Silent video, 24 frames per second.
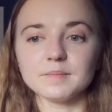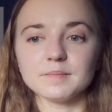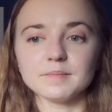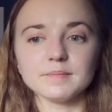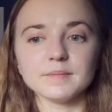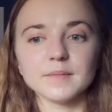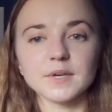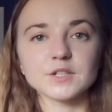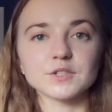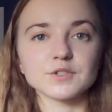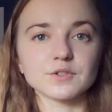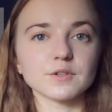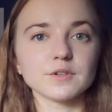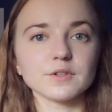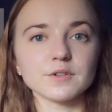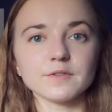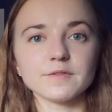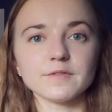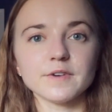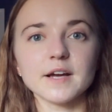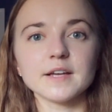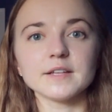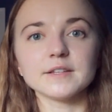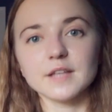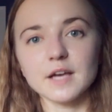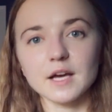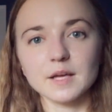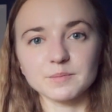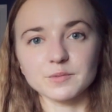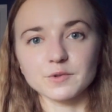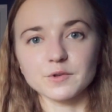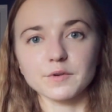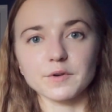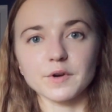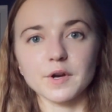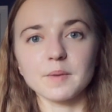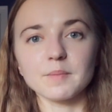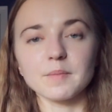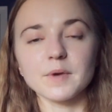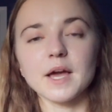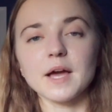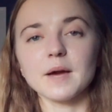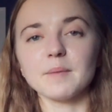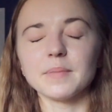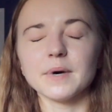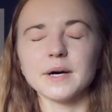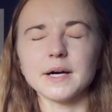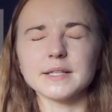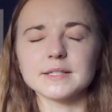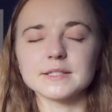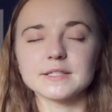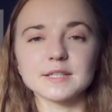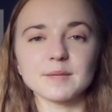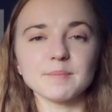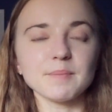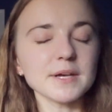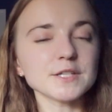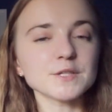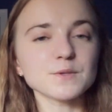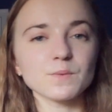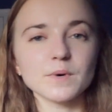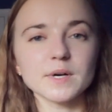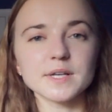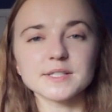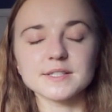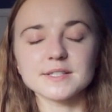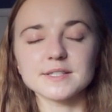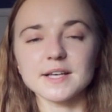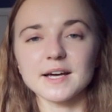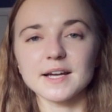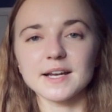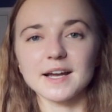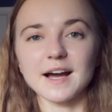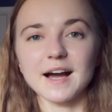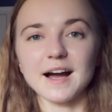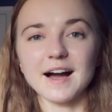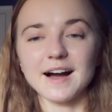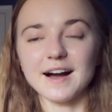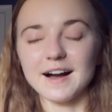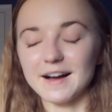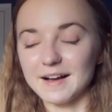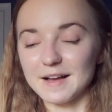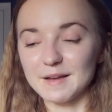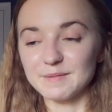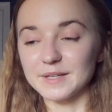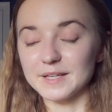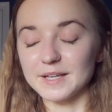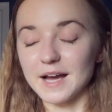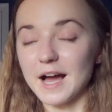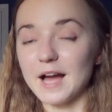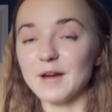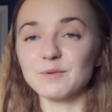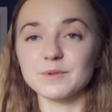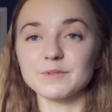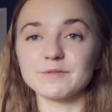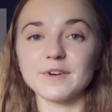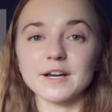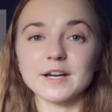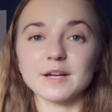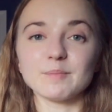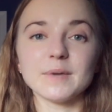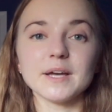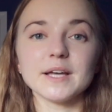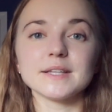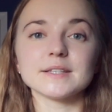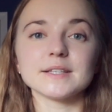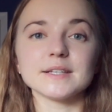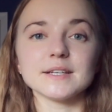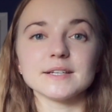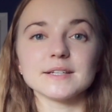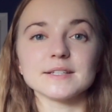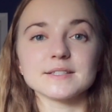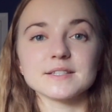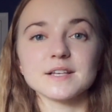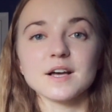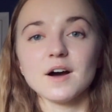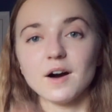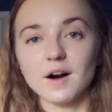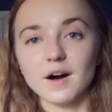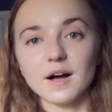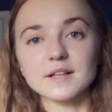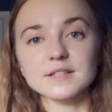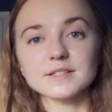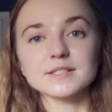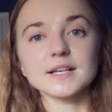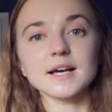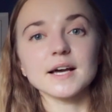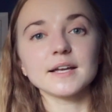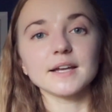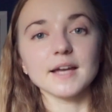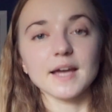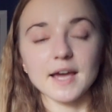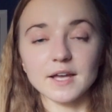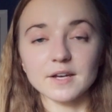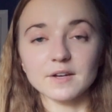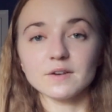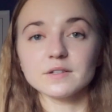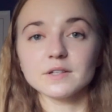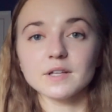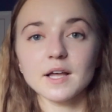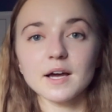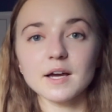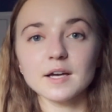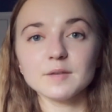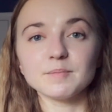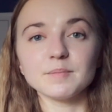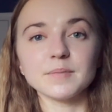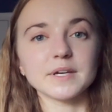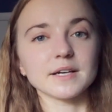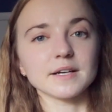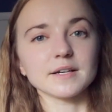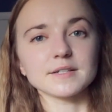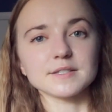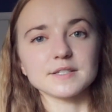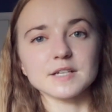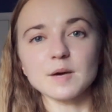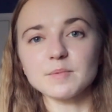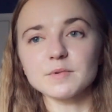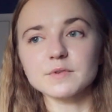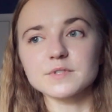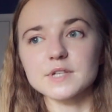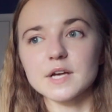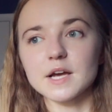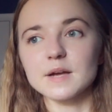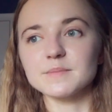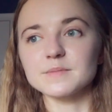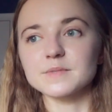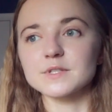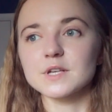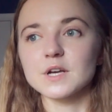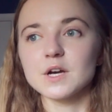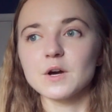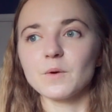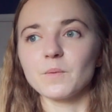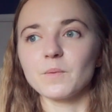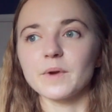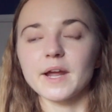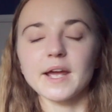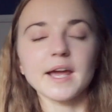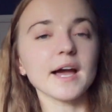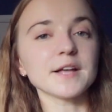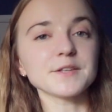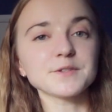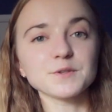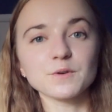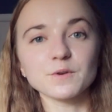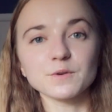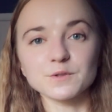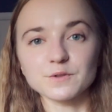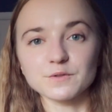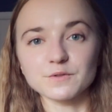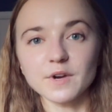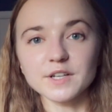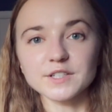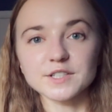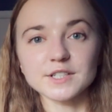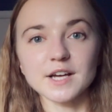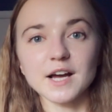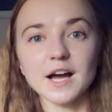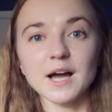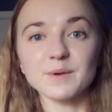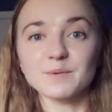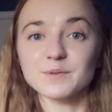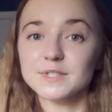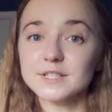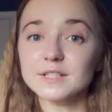Make sure you find that program. But the best ones that I would recommend is on-site and online, because a couple times when I had to go to Russia, I was